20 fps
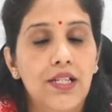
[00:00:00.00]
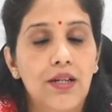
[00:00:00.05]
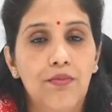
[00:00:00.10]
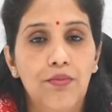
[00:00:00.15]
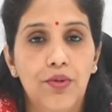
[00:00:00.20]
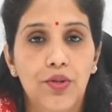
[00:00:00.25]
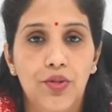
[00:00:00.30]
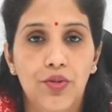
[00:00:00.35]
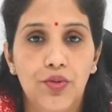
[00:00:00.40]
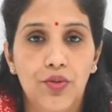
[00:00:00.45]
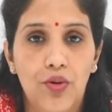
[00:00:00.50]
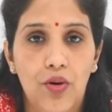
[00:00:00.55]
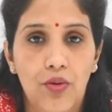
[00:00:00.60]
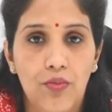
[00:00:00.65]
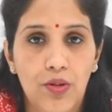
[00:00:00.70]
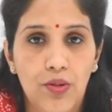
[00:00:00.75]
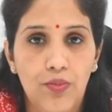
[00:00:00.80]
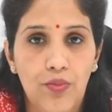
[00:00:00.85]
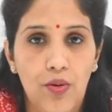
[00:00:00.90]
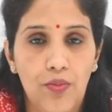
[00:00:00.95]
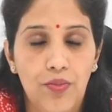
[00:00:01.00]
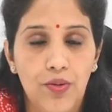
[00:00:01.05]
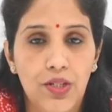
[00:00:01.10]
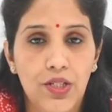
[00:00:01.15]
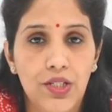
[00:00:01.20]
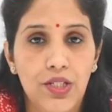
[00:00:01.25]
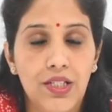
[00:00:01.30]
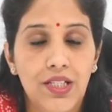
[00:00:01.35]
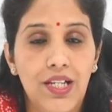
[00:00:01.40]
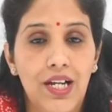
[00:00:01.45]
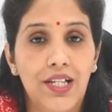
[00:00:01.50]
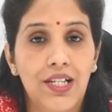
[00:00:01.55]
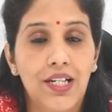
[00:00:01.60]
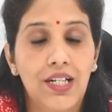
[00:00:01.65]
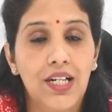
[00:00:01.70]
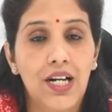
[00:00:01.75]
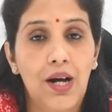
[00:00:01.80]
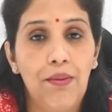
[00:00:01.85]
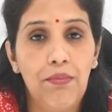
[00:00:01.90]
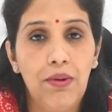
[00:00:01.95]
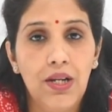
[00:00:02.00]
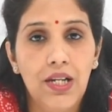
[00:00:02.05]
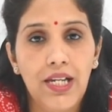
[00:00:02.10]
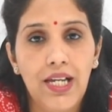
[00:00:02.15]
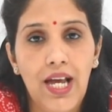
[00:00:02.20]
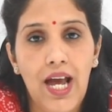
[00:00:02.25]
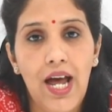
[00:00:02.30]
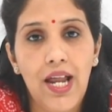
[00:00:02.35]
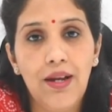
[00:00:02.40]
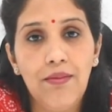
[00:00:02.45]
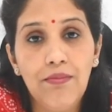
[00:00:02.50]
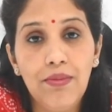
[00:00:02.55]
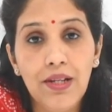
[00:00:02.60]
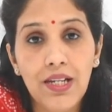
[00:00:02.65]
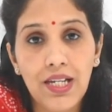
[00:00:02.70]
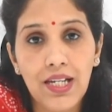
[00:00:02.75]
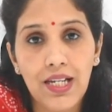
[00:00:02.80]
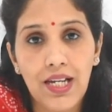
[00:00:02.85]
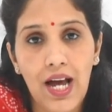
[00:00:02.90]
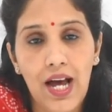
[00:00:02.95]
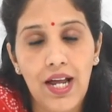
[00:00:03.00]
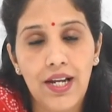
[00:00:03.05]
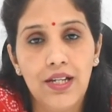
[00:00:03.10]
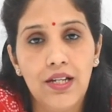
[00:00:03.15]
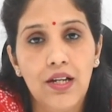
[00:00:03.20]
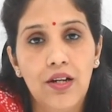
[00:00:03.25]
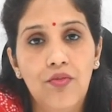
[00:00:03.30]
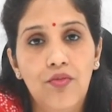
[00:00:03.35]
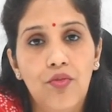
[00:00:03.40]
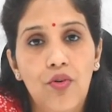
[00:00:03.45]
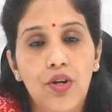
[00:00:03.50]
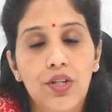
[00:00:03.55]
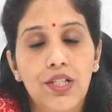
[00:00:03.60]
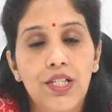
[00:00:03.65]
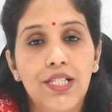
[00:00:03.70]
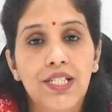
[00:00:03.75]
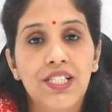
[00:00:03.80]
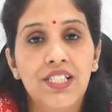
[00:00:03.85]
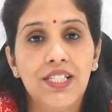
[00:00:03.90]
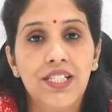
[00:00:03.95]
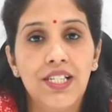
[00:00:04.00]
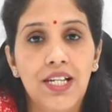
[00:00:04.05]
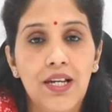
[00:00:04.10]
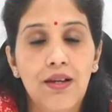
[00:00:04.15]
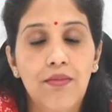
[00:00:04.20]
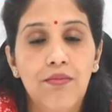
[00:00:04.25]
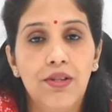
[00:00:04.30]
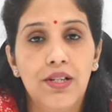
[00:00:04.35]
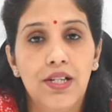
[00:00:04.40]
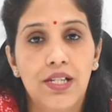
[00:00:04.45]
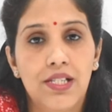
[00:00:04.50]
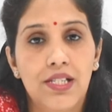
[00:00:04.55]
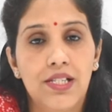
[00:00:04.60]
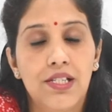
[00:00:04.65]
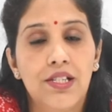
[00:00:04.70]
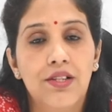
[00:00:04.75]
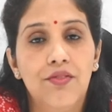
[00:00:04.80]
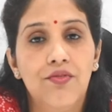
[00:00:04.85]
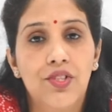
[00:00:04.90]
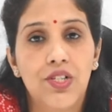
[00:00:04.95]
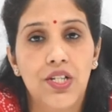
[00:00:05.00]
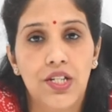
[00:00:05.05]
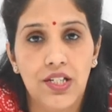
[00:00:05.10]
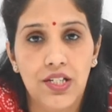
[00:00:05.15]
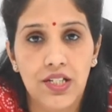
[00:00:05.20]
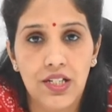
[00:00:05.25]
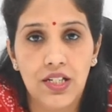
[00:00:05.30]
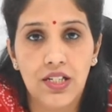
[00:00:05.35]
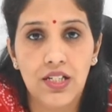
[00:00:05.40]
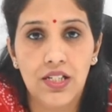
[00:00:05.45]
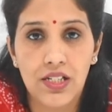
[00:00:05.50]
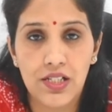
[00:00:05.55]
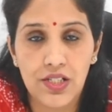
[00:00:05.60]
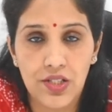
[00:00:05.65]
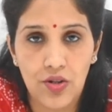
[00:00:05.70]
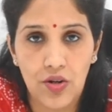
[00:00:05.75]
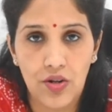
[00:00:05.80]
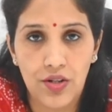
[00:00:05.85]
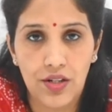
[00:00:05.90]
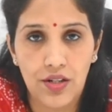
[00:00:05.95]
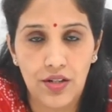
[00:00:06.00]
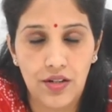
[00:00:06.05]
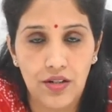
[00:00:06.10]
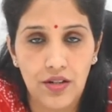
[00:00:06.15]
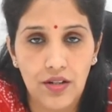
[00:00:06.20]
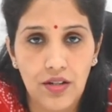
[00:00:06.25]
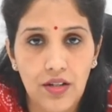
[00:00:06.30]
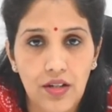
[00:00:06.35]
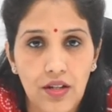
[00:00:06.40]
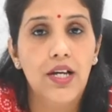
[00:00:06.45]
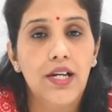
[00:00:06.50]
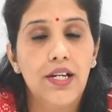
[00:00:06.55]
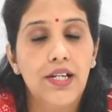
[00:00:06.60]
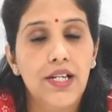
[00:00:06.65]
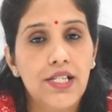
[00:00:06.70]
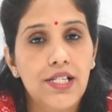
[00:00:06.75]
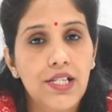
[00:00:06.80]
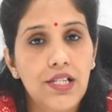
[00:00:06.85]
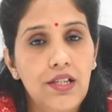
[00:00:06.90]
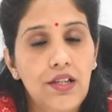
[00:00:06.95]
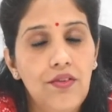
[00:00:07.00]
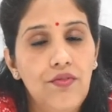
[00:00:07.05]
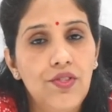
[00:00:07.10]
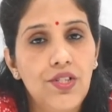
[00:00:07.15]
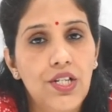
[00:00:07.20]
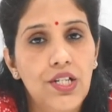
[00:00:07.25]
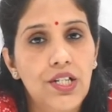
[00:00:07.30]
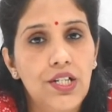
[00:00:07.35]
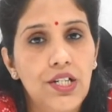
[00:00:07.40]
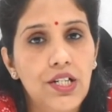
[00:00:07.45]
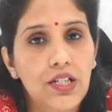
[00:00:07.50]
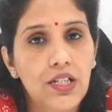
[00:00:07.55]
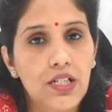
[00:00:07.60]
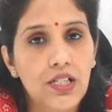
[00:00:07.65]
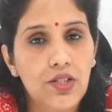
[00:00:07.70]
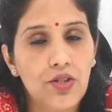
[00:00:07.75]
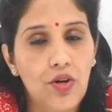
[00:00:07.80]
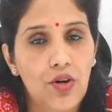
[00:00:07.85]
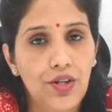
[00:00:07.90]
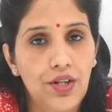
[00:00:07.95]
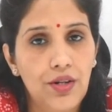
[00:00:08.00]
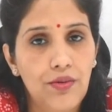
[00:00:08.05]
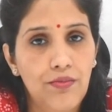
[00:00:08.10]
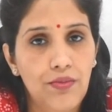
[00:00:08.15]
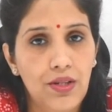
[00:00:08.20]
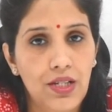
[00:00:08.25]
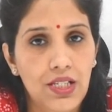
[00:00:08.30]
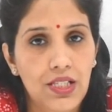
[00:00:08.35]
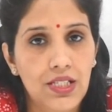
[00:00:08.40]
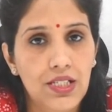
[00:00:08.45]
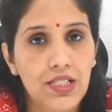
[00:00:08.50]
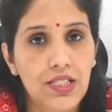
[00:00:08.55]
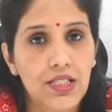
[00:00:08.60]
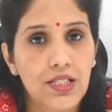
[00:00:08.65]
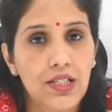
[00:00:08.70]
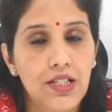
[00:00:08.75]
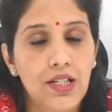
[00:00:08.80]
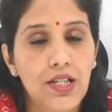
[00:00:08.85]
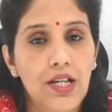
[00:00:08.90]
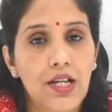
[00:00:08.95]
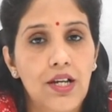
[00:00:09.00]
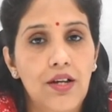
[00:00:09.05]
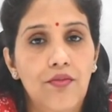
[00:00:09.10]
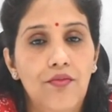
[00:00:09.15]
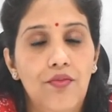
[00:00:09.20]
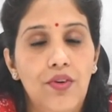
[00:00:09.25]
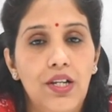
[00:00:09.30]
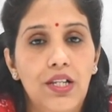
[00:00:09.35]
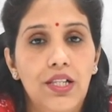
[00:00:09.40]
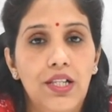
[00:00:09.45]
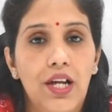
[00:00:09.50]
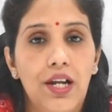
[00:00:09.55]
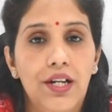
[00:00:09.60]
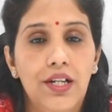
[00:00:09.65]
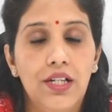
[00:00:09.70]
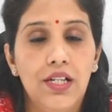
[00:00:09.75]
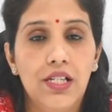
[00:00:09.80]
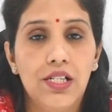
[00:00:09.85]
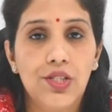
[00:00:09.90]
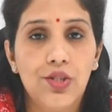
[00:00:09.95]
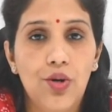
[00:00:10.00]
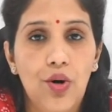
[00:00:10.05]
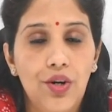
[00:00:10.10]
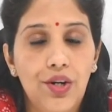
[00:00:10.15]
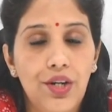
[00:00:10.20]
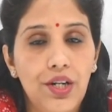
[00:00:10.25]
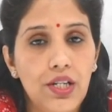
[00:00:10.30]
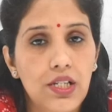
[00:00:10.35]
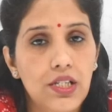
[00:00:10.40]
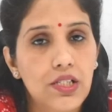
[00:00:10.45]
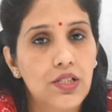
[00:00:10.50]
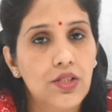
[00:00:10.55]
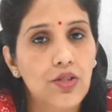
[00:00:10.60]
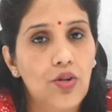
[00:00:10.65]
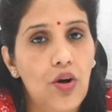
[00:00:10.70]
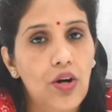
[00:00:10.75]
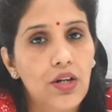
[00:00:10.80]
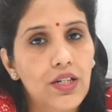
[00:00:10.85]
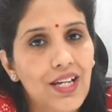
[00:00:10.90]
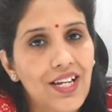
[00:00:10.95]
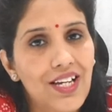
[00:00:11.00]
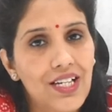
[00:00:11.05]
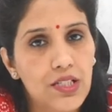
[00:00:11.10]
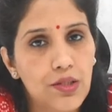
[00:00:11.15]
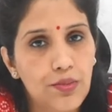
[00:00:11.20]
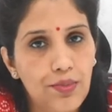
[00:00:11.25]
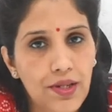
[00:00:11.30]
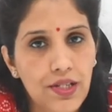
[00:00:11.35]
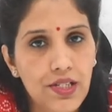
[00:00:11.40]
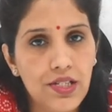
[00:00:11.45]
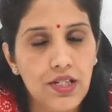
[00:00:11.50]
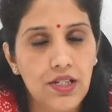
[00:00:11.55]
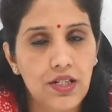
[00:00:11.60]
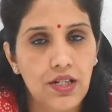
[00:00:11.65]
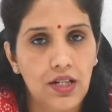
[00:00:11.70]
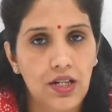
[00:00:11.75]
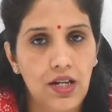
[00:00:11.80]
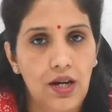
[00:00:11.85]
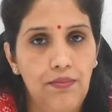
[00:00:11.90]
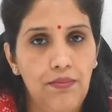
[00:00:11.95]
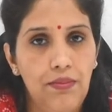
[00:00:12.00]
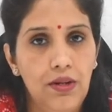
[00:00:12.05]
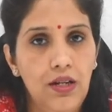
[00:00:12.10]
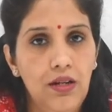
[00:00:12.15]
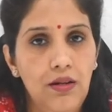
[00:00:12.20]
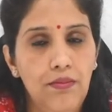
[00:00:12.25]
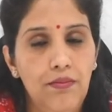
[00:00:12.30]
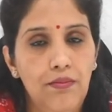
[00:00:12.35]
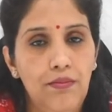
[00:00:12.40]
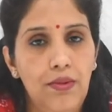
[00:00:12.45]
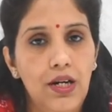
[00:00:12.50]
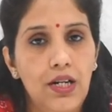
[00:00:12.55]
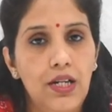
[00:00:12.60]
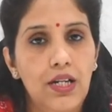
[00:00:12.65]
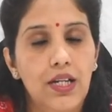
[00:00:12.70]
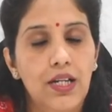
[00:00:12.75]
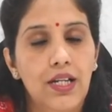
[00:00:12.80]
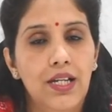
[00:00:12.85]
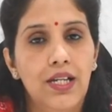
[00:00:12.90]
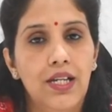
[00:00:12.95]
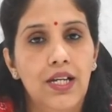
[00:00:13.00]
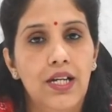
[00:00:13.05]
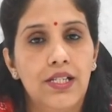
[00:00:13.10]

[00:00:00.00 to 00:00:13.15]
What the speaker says: compared to normal population that the couple can be carrier for the same recessive genetic disorder. Recessive genetic disorder means when that disorder is not expressed in a couple, but he